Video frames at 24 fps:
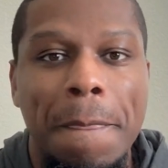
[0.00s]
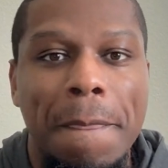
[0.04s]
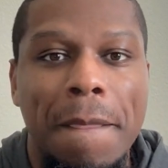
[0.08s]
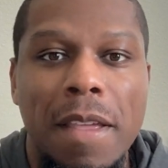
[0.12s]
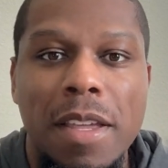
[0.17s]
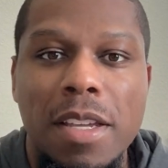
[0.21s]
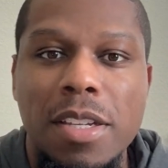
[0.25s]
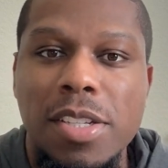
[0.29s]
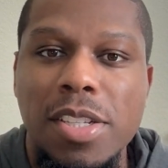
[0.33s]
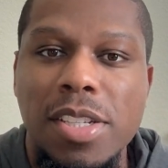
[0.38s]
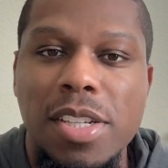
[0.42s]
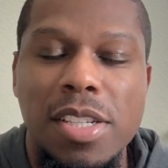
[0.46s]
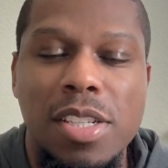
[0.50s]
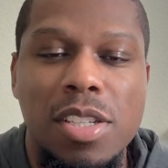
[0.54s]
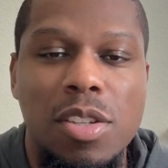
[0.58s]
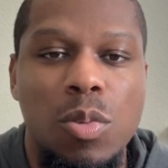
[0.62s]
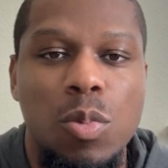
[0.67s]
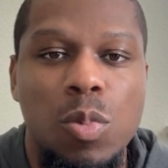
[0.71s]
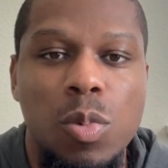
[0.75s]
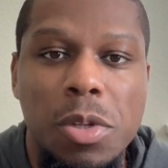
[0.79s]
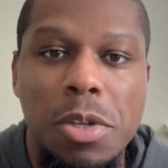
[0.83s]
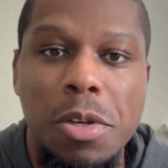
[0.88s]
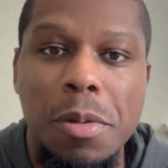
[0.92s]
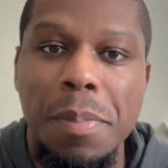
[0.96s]
It's just a
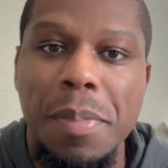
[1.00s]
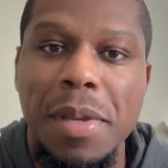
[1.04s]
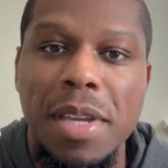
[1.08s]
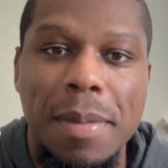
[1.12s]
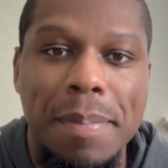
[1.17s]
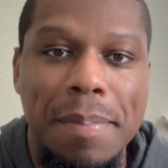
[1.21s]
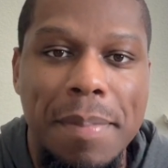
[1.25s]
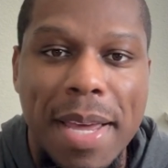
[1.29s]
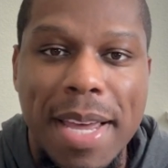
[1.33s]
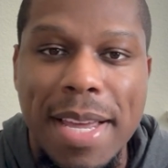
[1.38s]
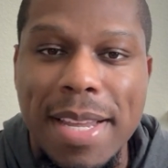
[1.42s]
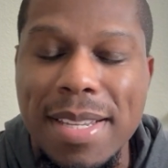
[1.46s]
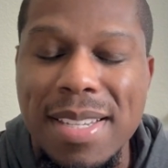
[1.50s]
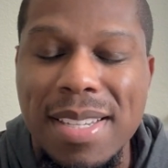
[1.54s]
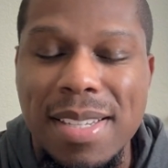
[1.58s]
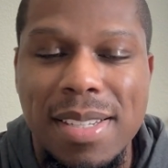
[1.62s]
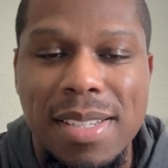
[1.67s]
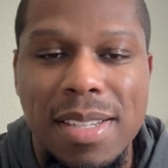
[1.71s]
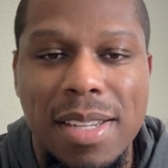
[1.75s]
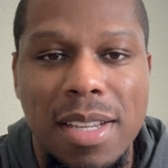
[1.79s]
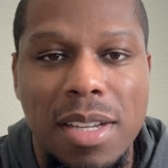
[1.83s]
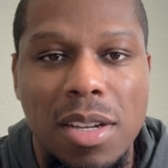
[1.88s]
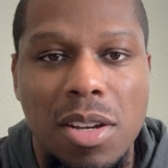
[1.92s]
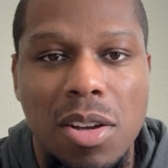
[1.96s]
real big mess.
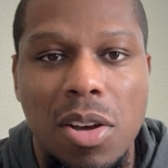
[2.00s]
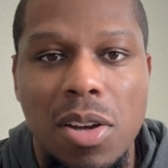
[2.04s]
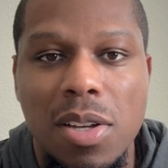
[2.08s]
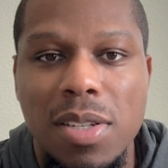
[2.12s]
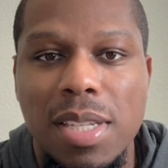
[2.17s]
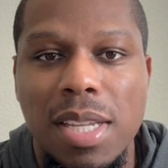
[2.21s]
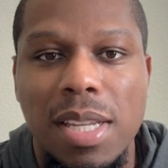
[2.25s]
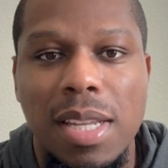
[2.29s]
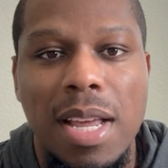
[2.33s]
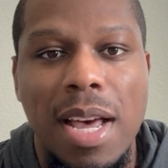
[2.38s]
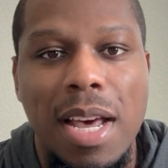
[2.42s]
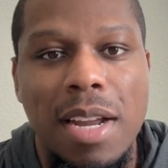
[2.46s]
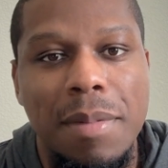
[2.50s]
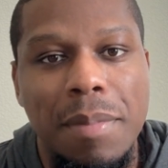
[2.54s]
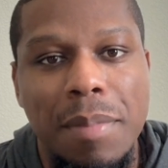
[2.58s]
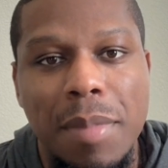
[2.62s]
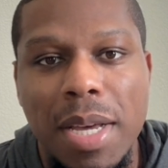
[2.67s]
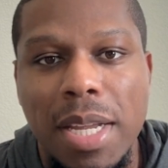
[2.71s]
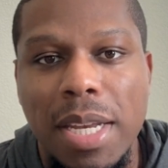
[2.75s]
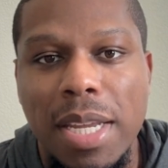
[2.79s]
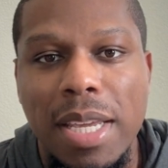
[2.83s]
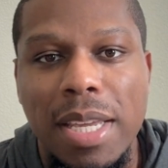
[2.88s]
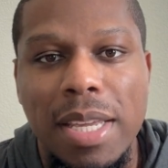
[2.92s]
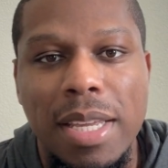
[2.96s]
It costs a lot of
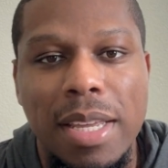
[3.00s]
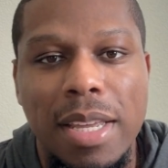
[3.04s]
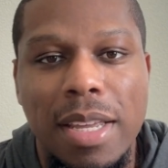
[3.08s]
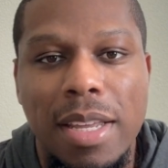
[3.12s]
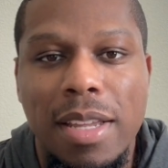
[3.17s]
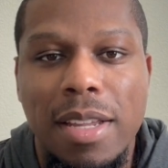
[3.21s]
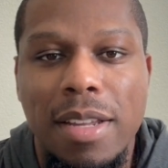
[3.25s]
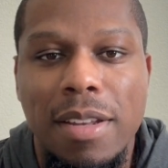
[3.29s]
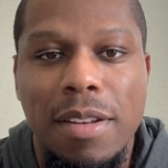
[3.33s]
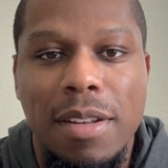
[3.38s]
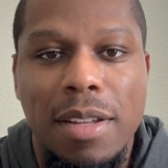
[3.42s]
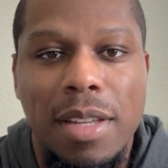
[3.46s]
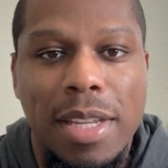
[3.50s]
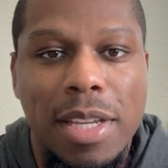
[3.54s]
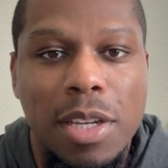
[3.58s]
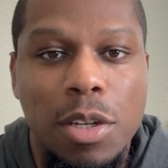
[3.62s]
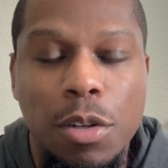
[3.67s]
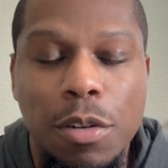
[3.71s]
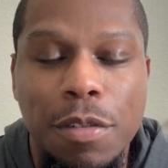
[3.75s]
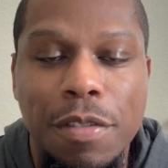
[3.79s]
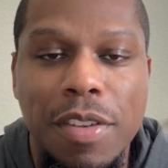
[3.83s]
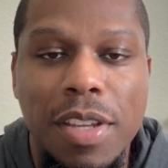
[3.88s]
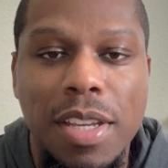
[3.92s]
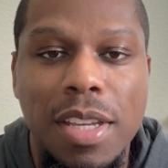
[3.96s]
money in
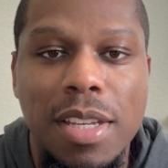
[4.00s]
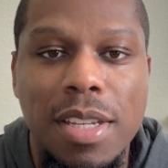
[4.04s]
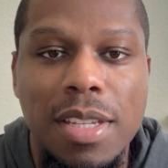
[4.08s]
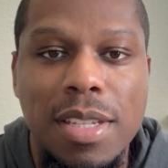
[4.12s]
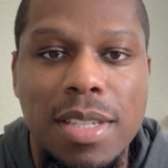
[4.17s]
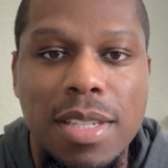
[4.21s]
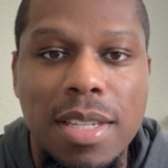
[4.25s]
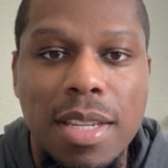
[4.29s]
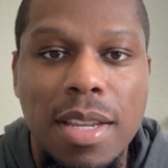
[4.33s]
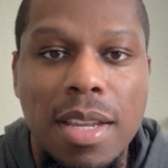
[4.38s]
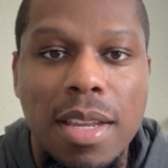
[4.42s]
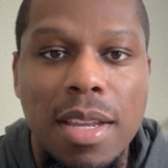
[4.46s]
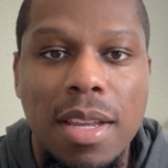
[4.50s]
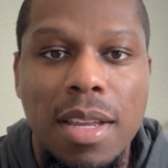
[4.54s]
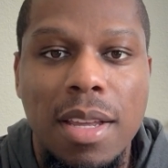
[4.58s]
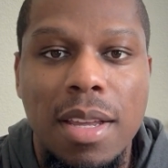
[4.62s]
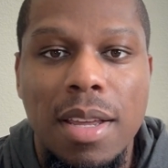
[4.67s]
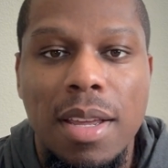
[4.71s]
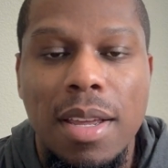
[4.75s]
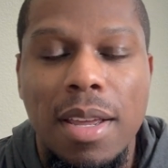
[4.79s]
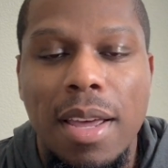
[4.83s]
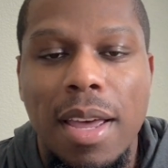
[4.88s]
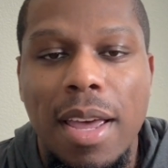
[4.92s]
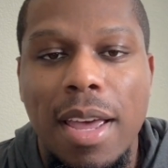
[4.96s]
legal fees.
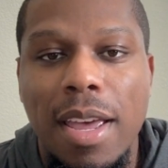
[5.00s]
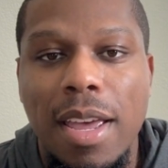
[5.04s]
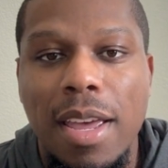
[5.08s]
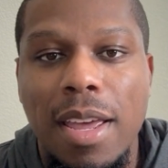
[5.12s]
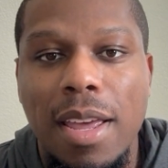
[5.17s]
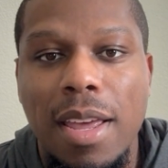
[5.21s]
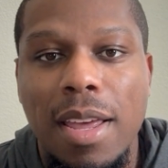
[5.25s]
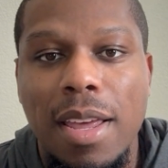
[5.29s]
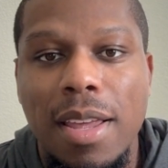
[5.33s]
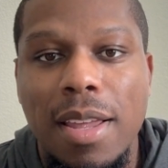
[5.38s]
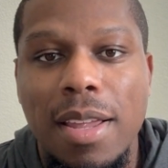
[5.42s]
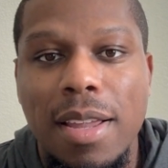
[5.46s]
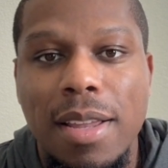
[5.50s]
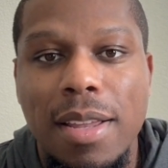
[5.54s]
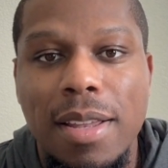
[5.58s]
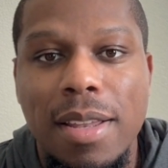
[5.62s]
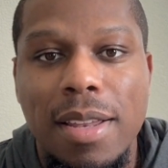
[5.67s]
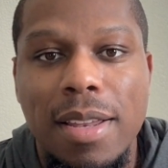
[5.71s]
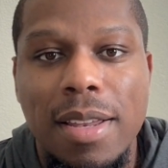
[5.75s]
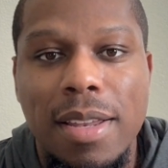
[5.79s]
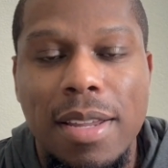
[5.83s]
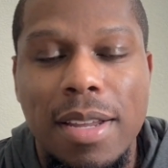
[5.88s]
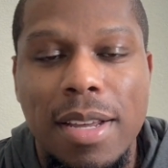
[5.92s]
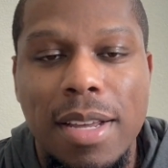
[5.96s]

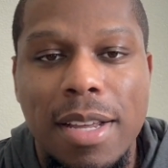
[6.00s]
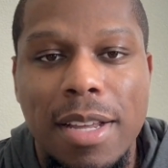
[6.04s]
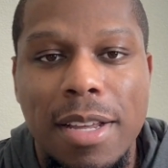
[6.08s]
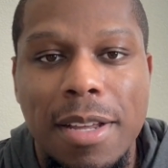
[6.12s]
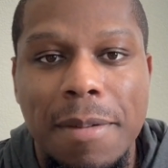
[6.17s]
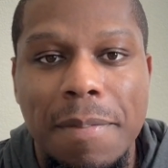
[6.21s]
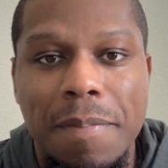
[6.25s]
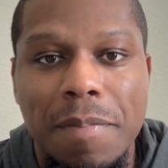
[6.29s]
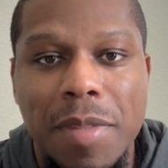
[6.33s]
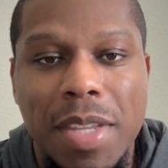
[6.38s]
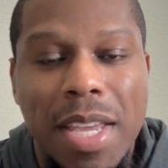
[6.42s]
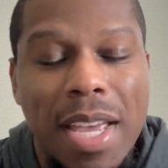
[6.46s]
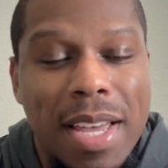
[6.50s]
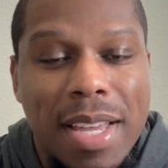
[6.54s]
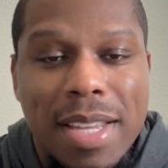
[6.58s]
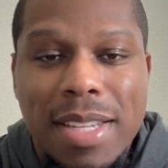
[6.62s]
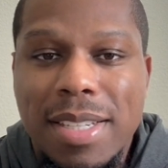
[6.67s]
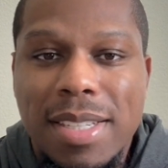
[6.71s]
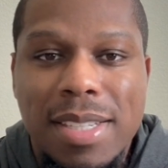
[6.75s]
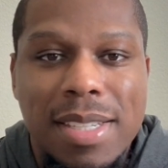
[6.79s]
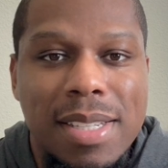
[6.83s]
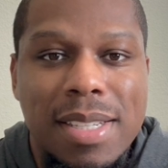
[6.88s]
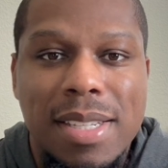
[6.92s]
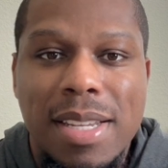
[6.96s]
And it's
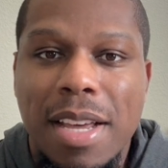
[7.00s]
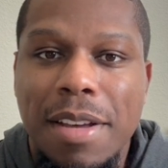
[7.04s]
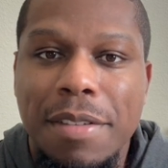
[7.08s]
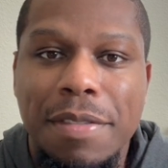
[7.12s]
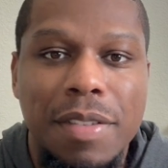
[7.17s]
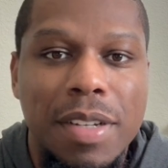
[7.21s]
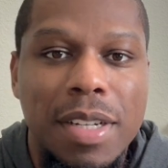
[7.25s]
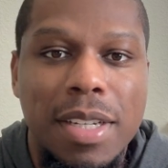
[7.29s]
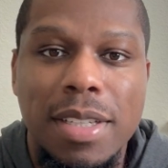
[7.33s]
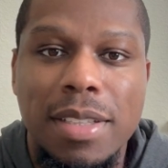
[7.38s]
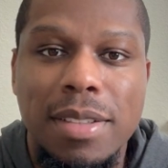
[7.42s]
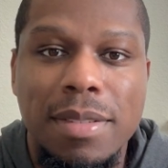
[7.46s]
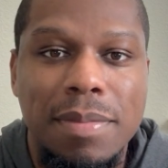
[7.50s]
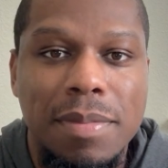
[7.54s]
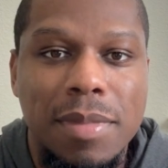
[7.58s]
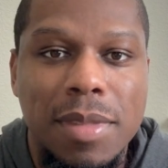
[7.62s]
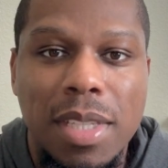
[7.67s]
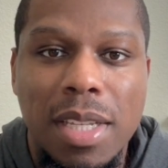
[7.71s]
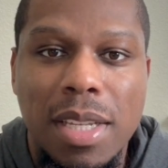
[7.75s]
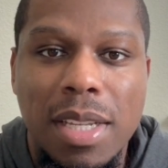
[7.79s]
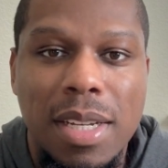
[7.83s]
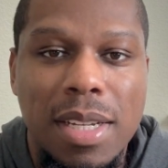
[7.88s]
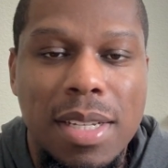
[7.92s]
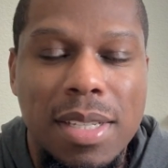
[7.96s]
just not fun.
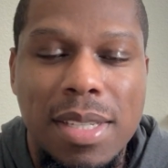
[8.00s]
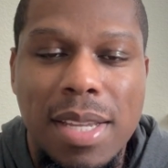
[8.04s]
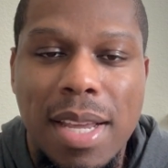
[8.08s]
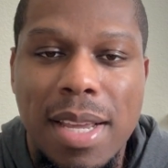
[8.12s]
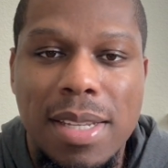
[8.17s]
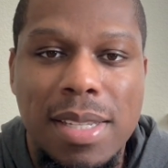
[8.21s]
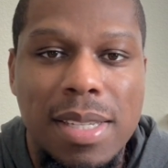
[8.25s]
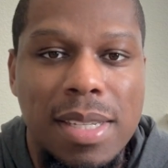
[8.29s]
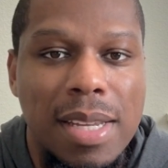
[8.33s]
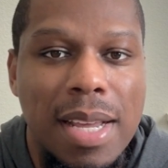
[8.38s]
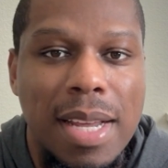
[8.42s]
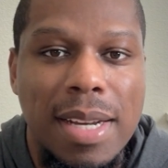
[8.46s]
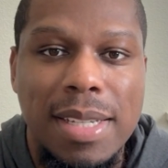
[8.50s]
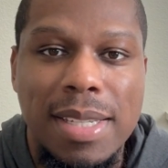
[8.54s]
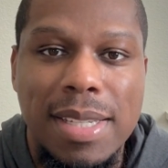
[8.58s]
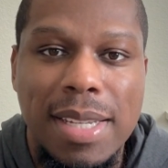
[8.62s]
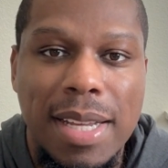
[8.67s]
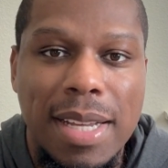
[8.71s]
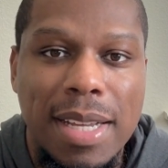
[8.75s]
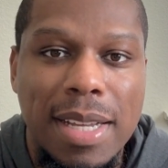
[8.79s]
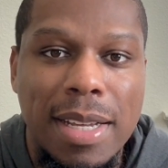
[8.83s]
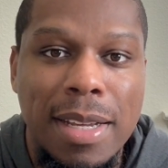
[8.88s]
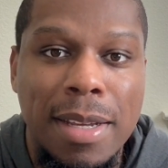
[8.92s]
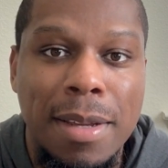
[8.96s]
And it takes a lot of
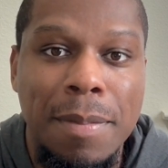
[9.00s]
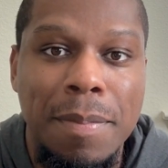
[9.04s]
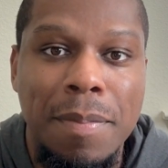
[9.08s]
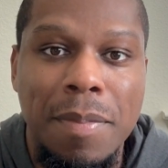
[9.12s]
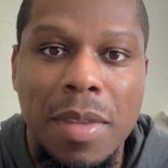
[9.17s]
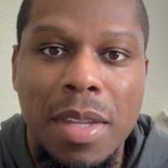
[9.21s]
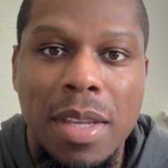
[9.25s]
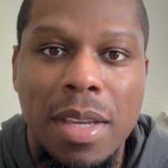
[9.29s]
time.